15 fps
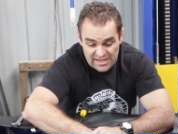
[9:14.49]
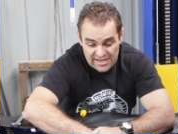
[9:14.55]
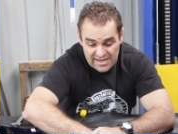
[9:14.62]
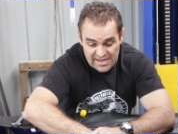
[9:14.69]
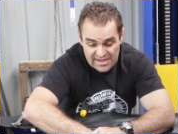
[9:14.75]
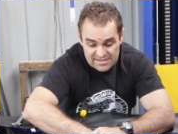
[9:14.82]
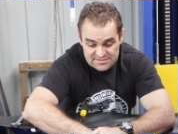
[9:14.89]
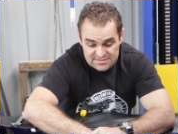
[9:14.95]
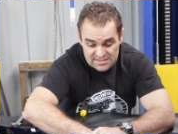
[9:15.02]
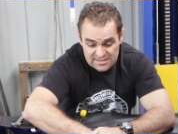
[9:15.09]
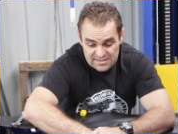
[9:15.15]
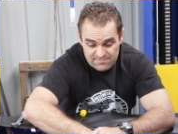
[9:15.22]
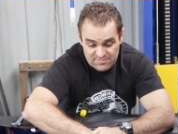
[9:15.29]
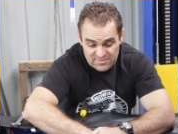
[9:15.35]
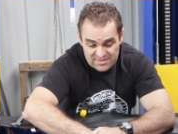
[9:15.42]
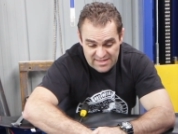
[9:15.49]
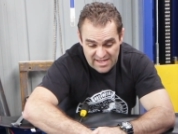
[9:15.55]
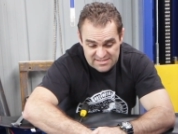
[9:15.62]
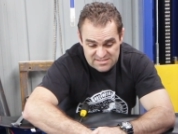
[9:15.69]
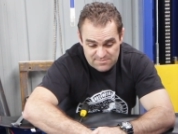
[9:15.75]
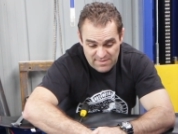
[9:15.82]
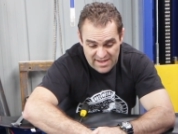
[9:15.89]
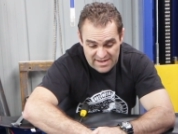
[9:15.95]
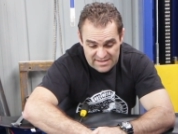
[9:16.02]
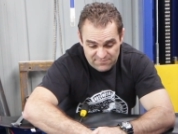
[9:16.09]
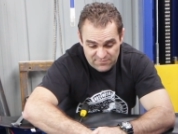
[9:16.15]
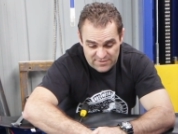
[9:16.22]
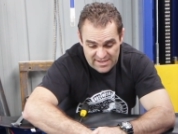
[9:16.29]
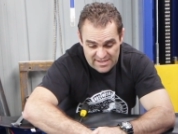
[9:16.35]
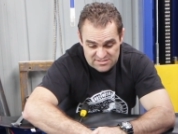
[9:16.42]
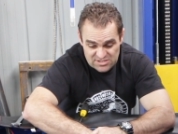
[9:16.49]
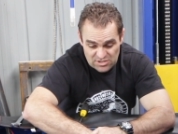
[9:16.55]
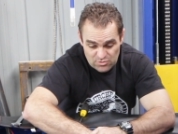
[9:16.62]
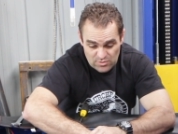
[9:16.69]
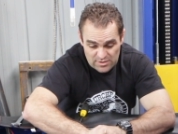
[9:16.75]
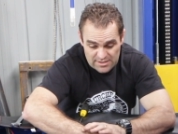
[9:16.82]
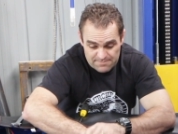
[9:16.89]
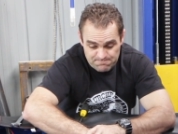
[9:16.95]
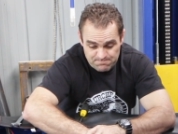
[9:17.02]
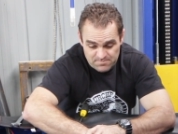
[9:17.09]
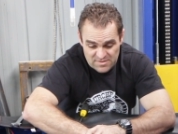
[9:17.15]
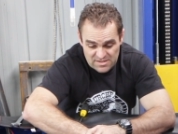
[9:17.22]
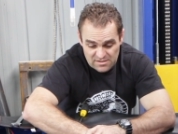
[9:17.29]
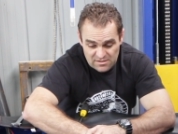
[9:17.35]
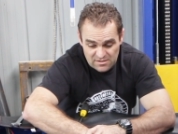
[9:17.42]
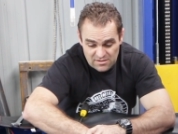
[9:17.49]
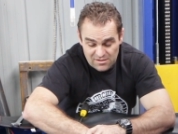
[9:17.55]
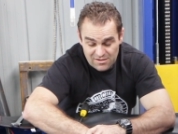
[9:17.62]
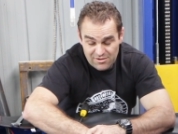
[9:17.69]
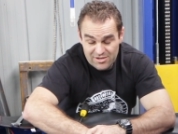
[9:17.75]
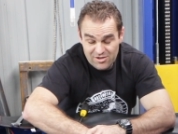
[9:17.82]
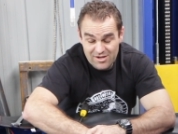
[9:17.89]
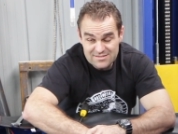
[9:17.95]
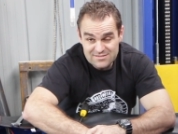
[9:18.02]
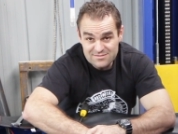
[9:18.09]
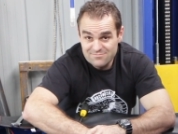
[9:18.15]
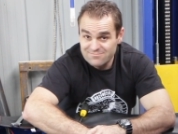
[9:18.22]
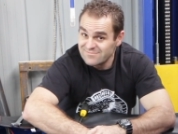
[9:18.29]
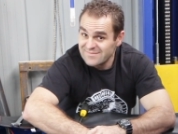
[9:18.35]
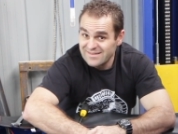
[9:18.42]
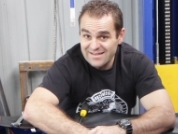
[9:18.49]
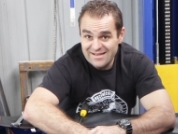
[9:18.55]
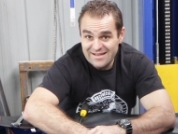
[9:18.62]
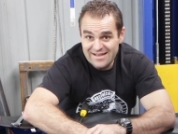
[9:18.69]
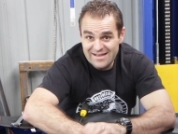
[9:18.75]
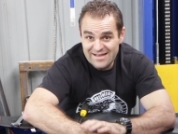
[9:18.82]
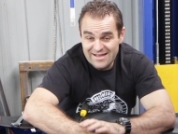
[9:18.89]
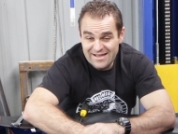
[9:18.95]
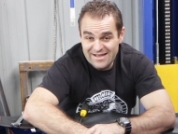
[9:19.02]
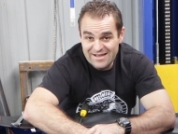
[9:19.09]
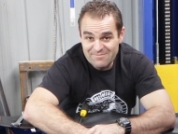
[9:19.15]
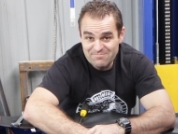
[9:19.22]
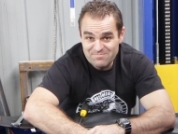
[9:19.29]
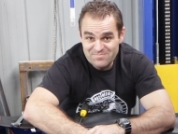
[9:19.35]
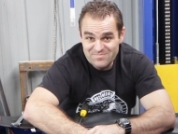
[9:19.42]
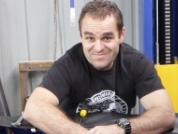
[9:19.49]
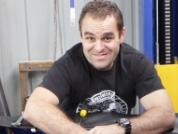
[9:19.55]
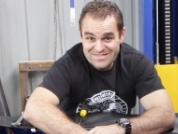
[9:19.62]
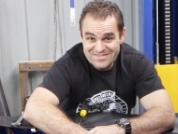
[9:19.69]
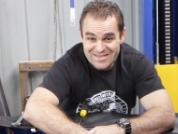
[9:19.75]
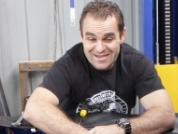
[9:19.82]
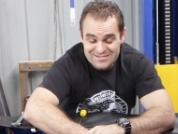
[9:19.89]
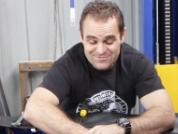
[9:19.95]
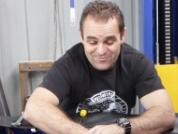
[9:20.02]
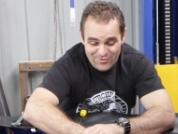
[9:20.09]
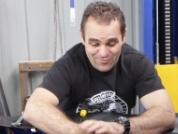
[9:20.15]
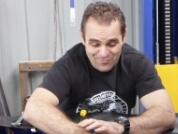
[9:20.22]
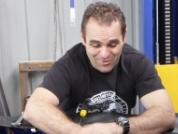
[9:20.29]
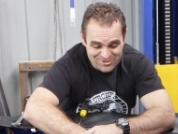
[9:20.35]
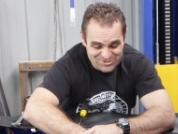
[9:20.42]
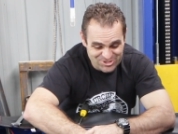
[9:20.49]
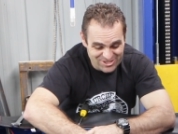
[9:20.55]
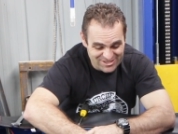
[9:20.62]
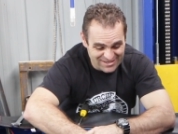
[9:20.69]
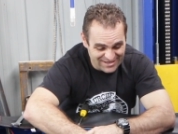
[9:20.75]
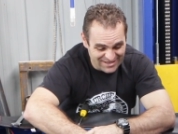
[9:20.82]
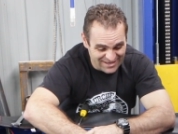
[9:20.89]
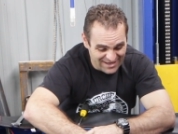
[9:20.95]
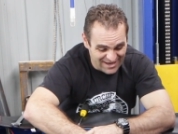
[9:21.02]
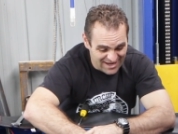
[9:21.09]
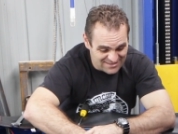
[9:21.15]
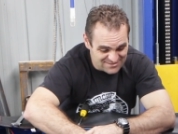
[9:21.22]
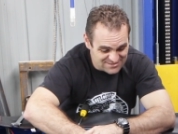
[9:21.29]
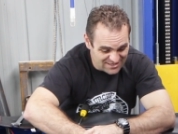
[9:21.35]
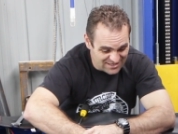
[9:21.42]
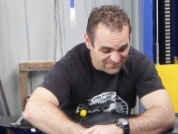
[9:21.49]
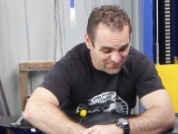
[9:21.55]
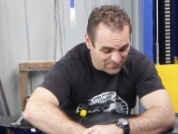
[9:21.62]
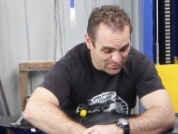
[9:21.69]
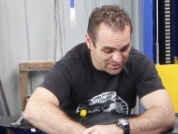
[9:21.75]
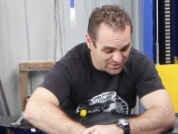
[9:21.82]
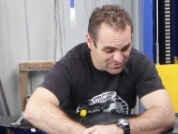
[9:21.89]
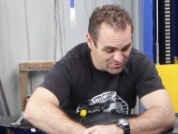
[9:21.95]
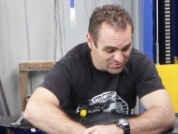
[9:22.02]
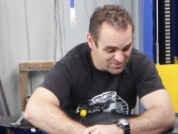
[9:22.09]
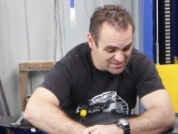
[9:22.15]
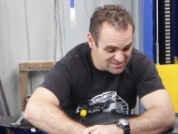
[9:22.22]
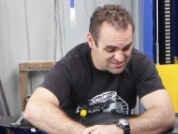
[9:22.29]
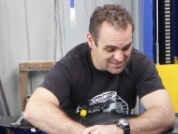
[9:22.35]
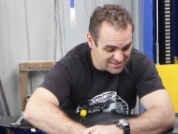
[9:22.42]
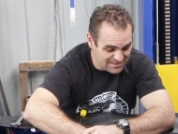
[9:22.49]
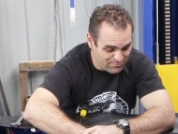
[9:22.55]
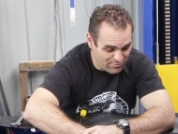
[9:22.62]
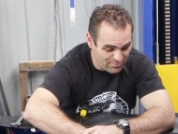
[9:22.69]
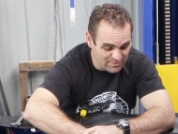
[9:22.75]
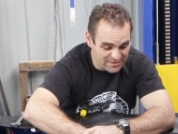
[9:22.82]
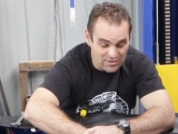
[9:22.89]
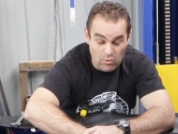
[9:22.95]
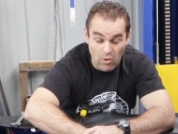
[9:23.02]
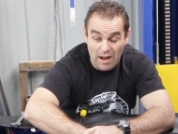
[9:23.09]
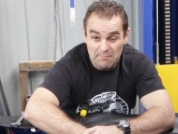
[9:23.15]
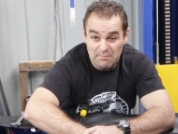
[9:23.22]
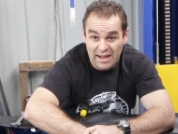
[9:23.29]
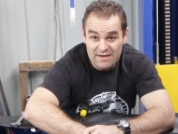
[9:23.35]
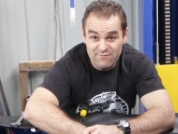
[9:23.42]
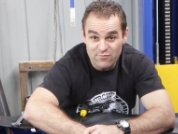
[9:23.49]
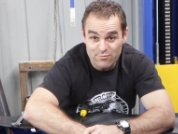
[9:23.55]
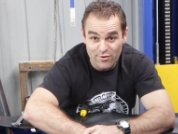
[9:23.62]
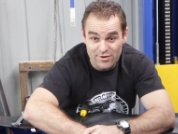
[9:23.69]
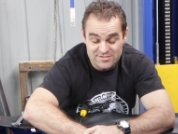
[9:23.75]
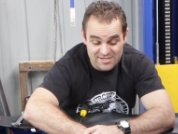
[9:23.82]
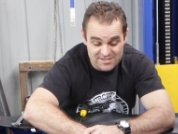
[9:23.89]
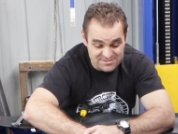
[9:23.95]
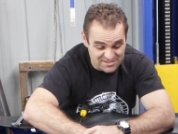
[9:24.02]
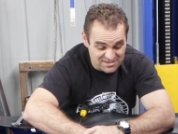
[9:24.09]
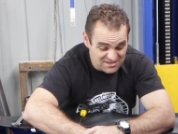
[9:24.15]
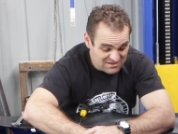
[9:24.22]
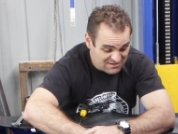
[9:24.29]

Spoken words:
And that's about it for now. So, all right, guys. Thanks for watching and following through this probably quite painful process.